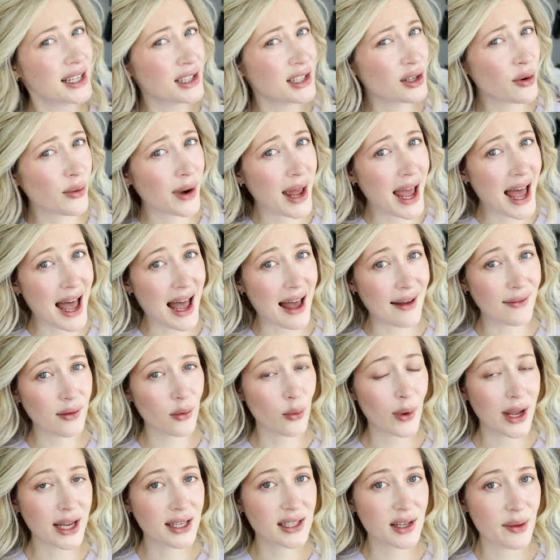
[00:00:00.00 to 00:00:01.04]
don't have a
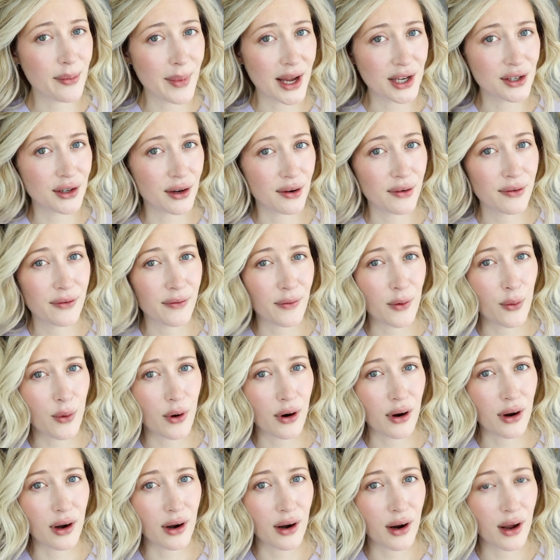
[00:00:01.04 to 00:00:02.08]
way to measure
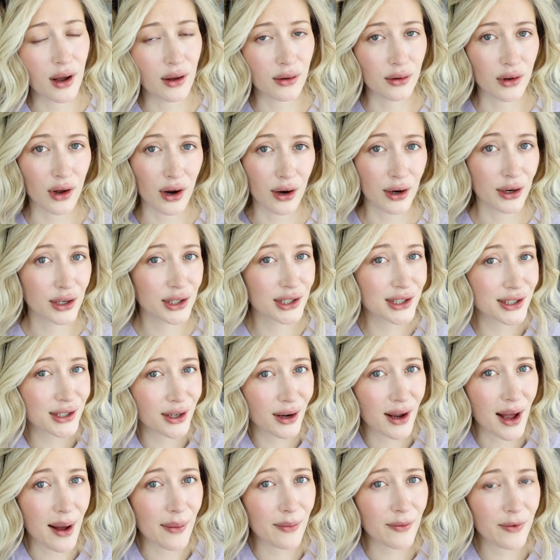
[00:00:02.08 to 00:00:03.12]
for a large
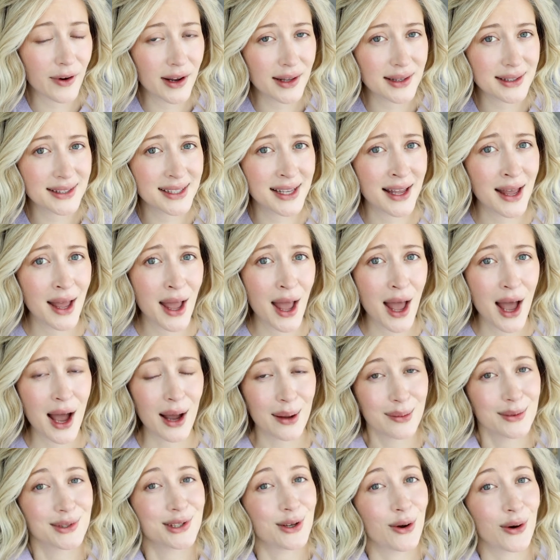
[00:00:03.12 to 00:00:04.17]
circumference.
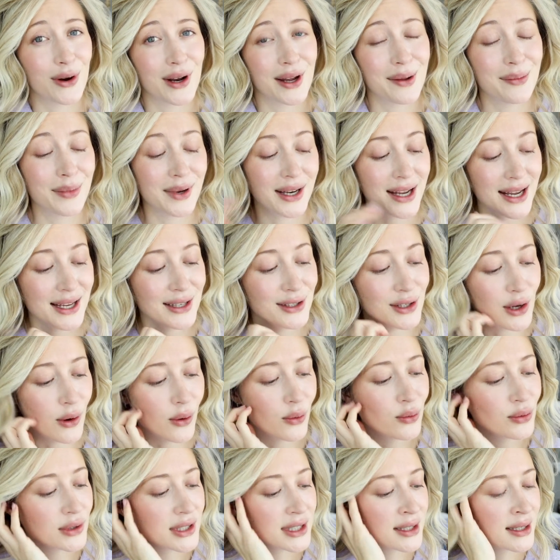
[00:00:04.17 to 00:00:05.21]
I'm sorry, but I
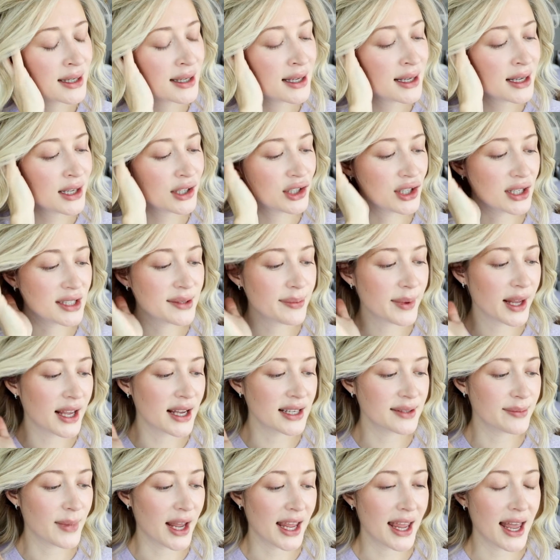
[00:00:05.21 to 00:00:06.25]
don't, just because
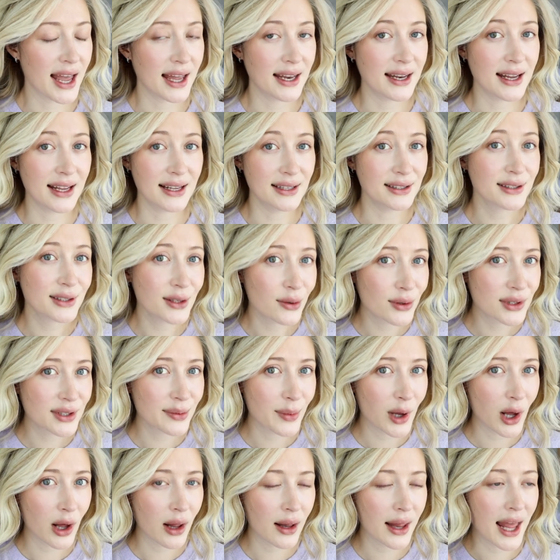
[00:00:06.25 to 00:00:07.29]
my head is so
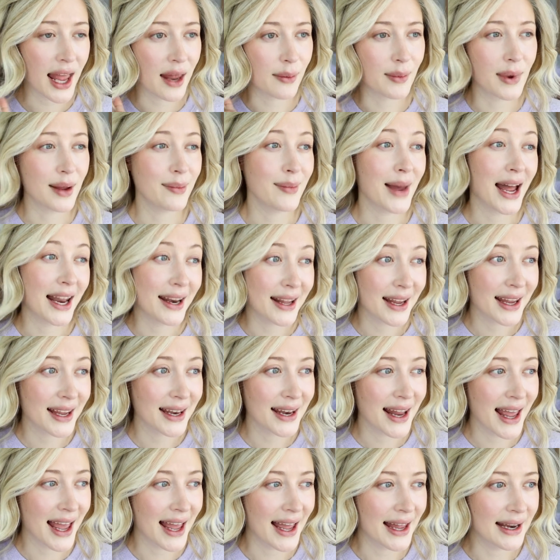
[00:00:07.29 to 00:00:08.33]
small and my mannequin
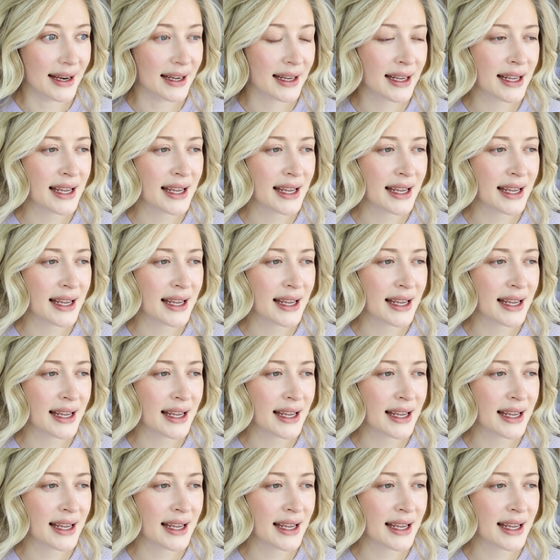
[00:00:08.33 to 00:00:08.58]
head